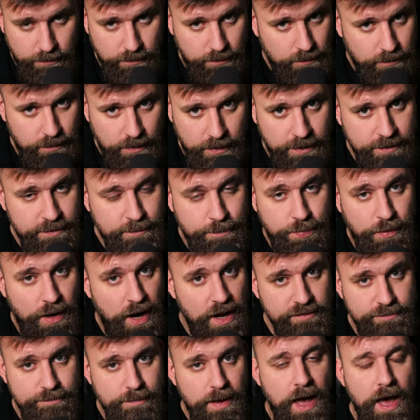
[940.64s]
he's a
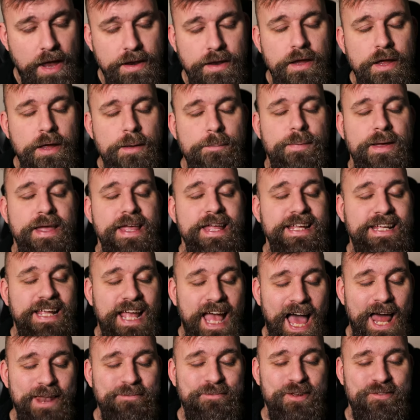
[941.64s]
brave man, but he
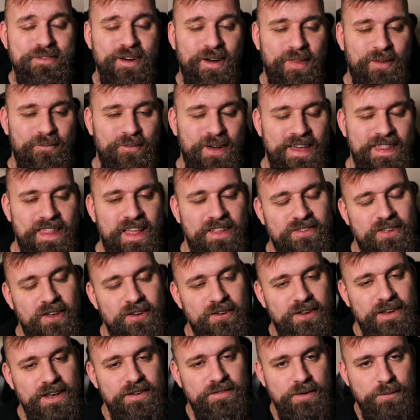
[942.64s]
can move out the way of that
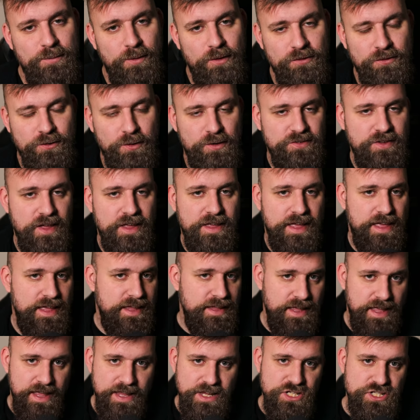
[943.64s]
token if he wants to. I say
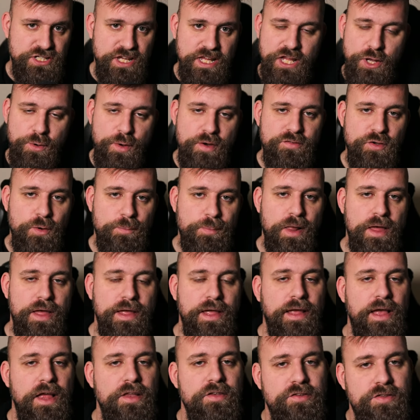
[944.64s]
he, she, whoever you're
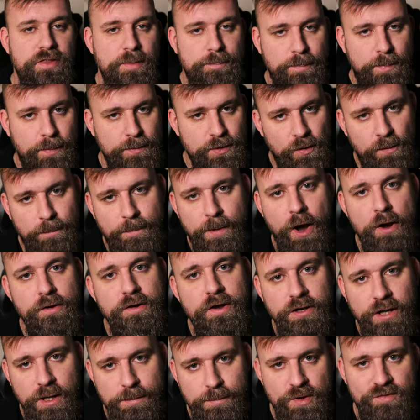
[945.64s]
playing against. Your
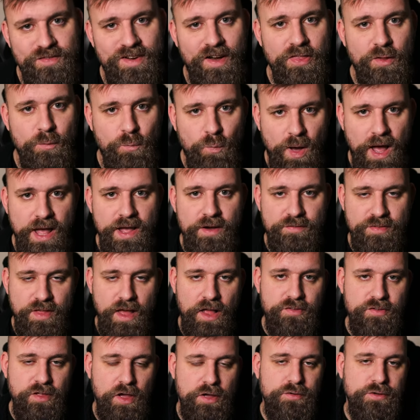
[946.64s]
opponent can move out the way of
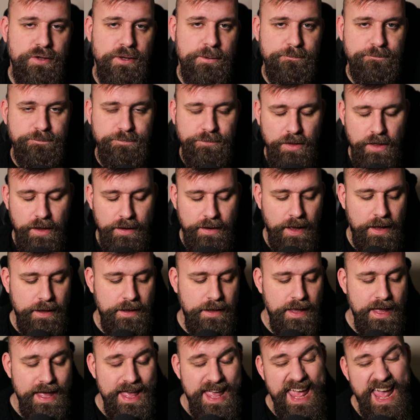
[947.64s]
that token,
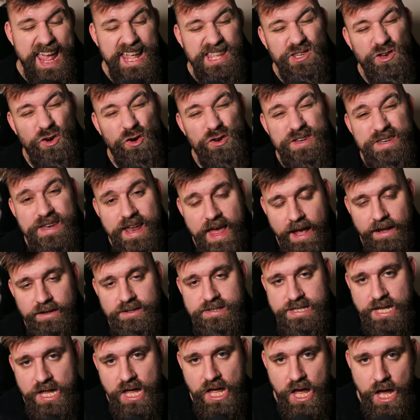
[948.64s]
okay? In your
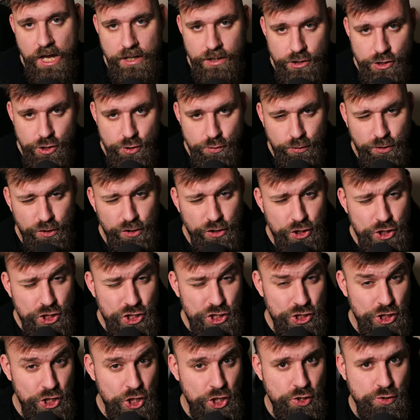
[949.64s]
next turn, you can
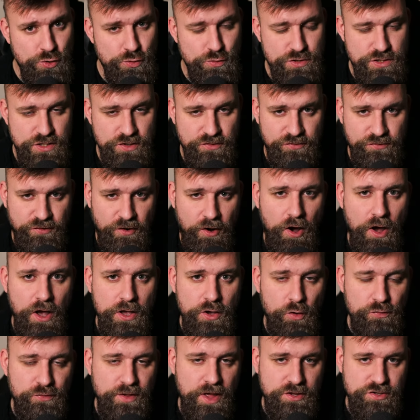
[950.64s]
choose to fire
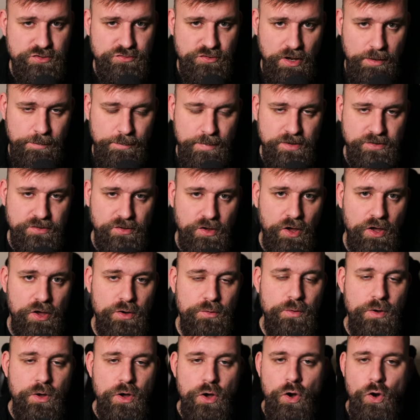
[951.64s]
your Deathstrike
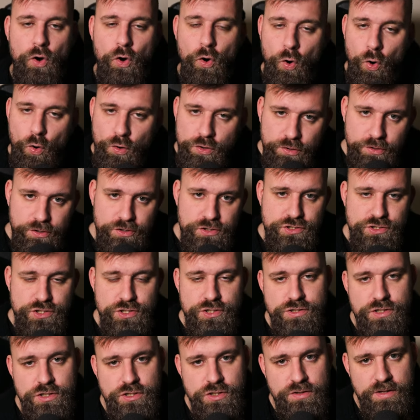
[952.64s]
missile, or you can
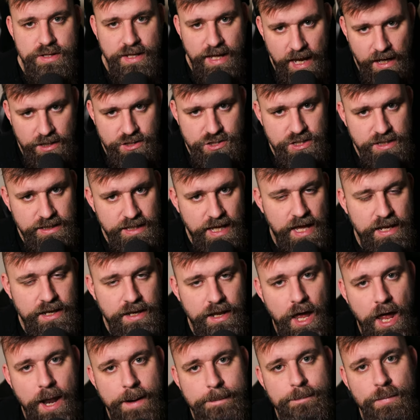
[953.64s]
choose to do the action
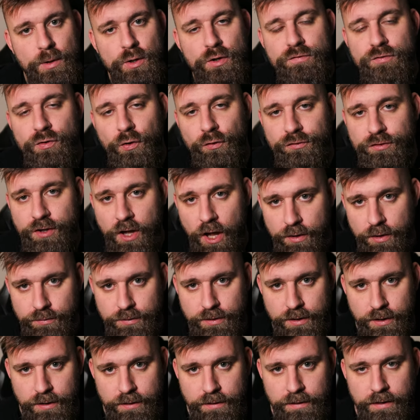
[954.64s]
again and move your
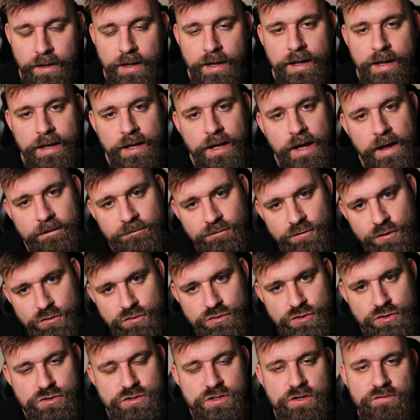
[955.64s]
token. If you
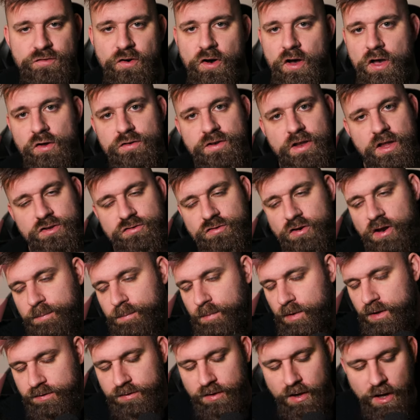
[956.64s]
choose to fire your Deathstrike
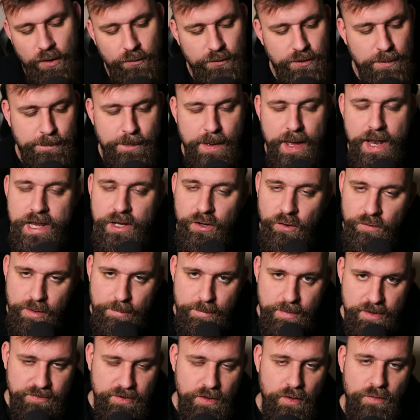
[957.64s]
missile, depending on the
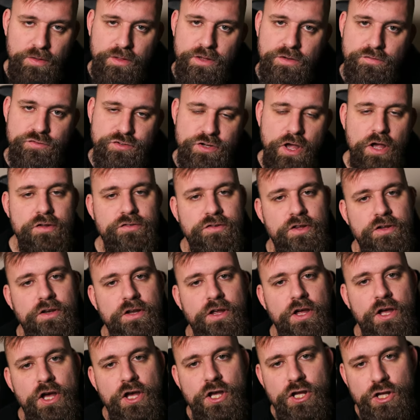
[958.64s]
missile that you've chosen,
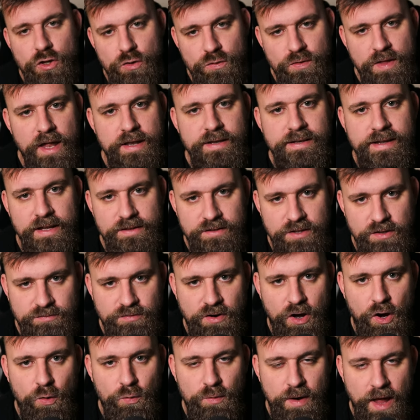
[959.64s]
you then get to
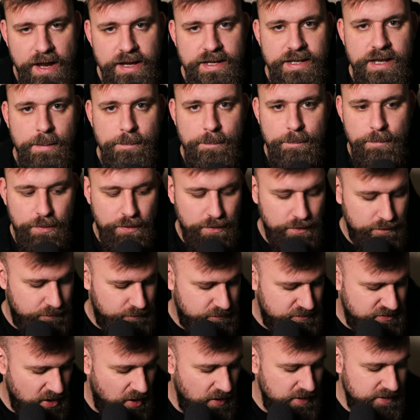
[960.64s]
roll a number
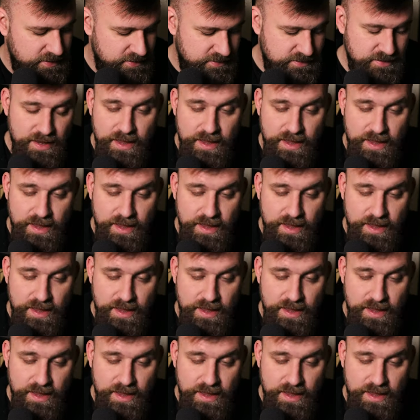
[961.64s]
of dice